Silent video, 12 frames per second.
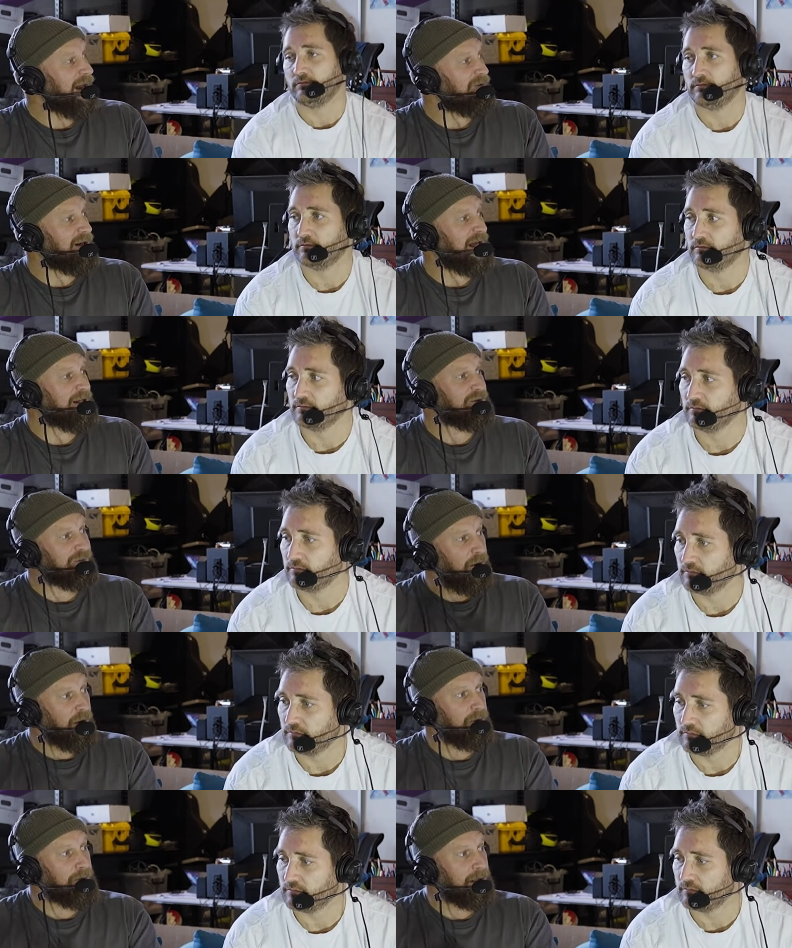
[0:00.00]
Speaker 1: have a large
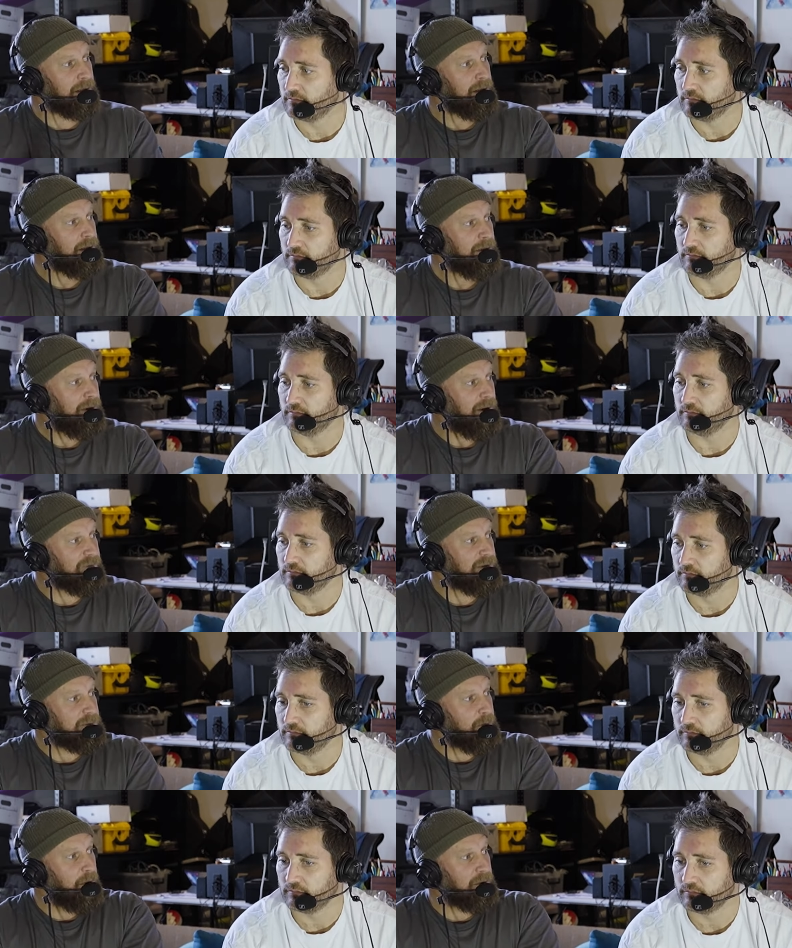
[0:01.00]
following mm. of
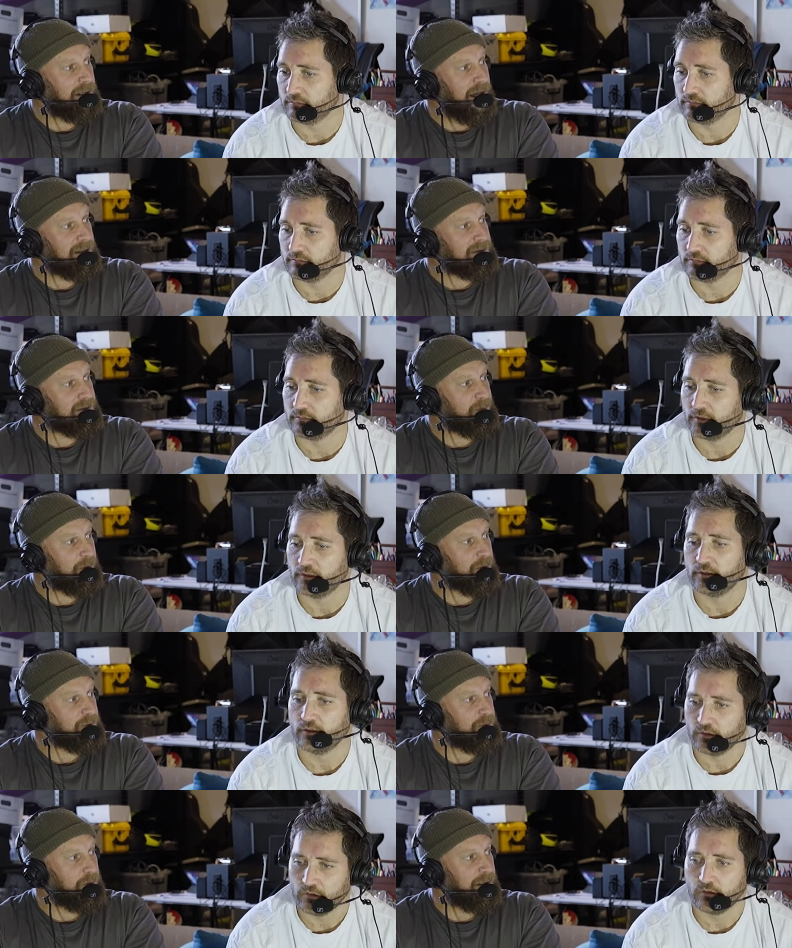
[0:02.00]
this podcast is
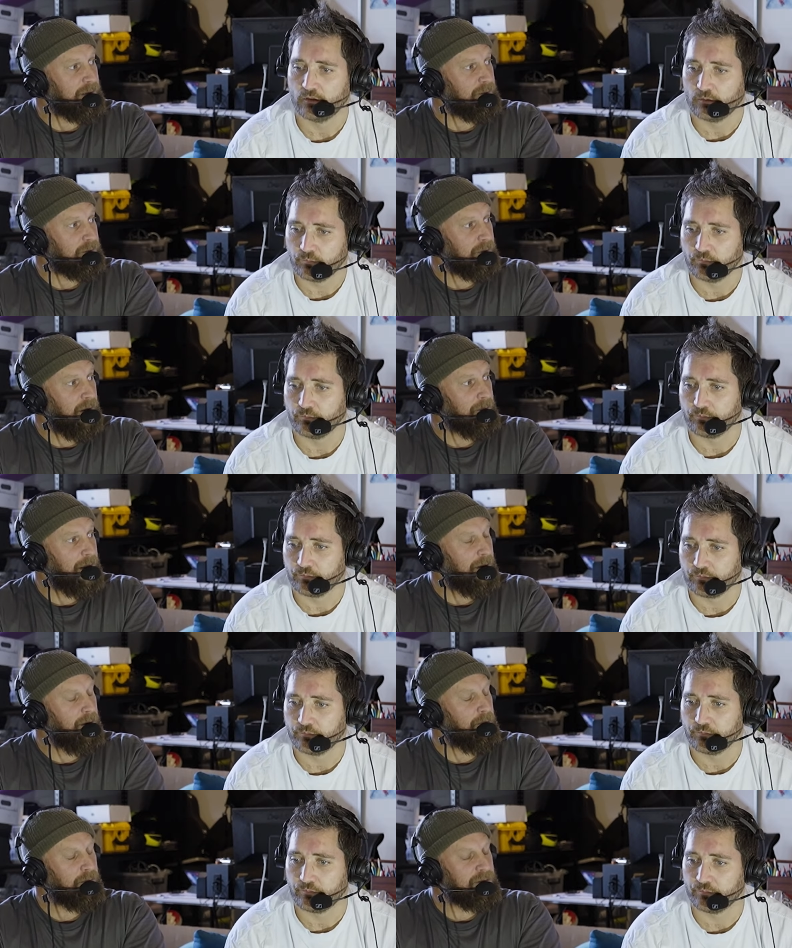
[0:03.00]
because we're I mean
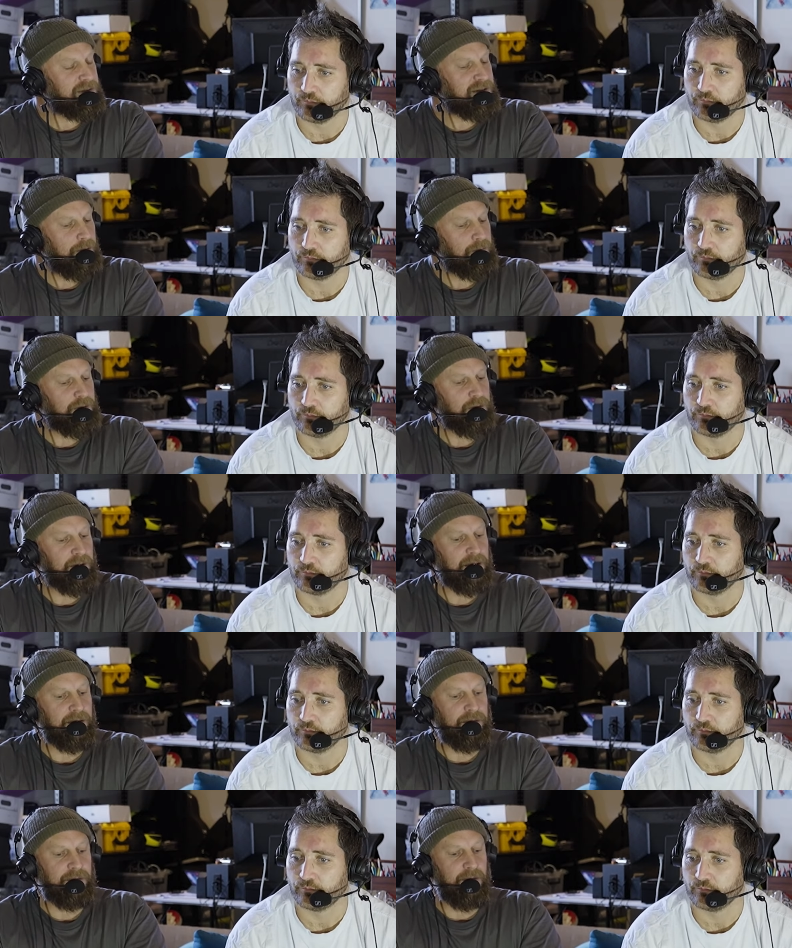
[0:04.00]
I wouldn't say we're doing
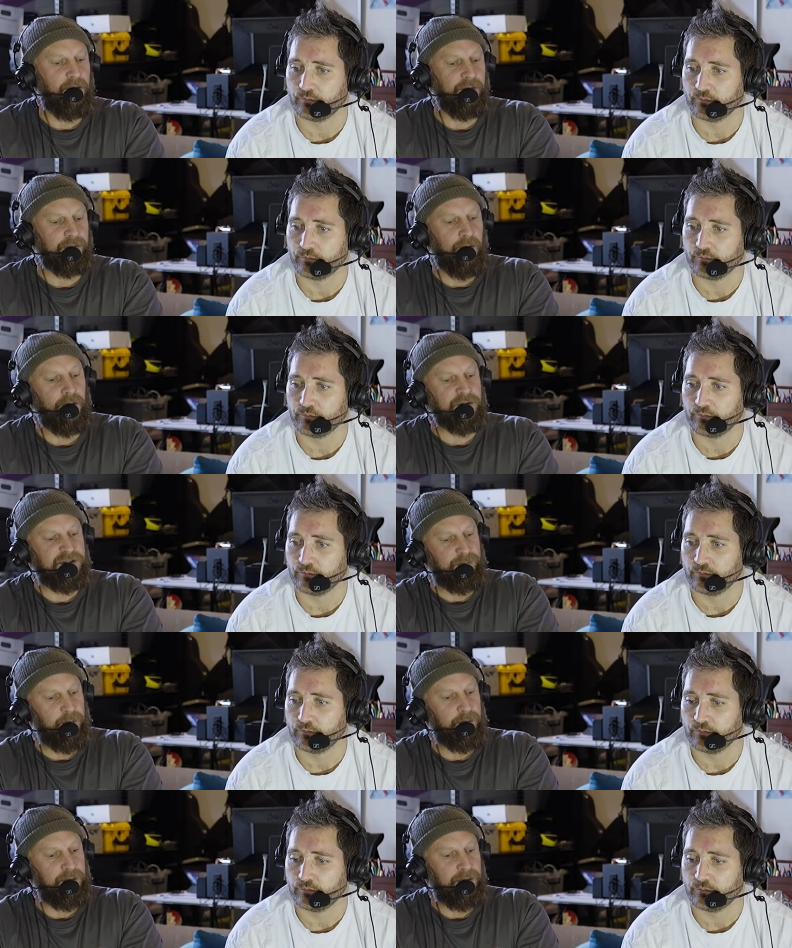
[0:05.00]
it on the wrong
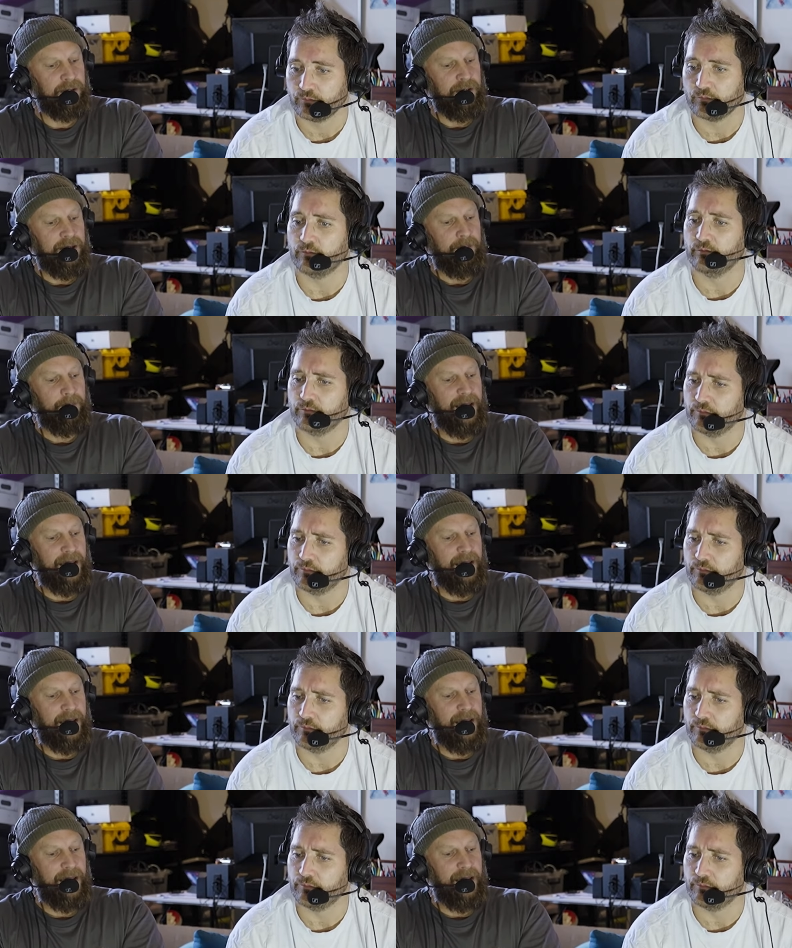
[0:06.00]
sport, mm.